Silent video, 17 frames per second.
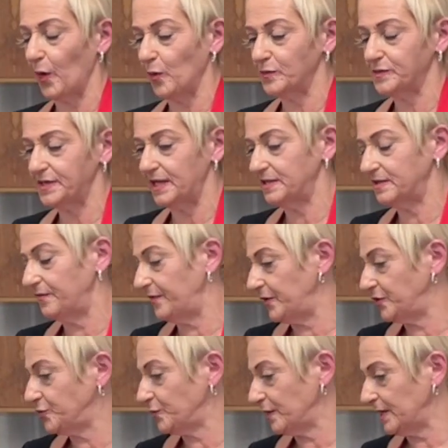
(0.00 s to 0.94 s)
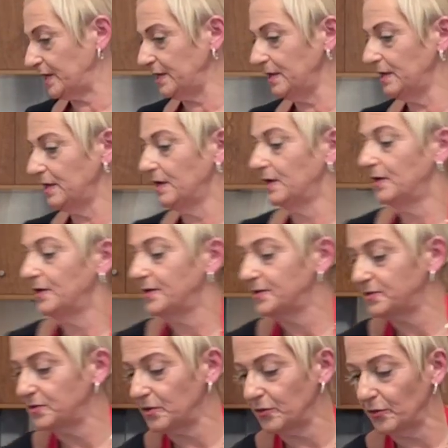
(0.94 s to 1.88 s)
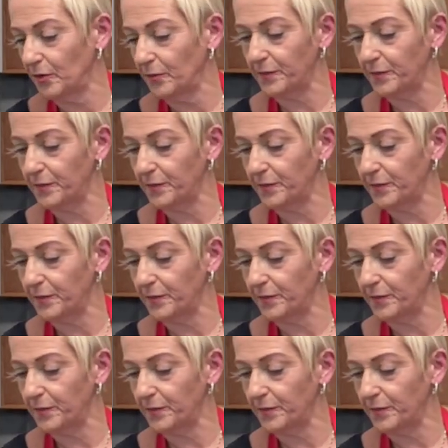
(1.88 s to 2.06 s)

Now you can add the lime juice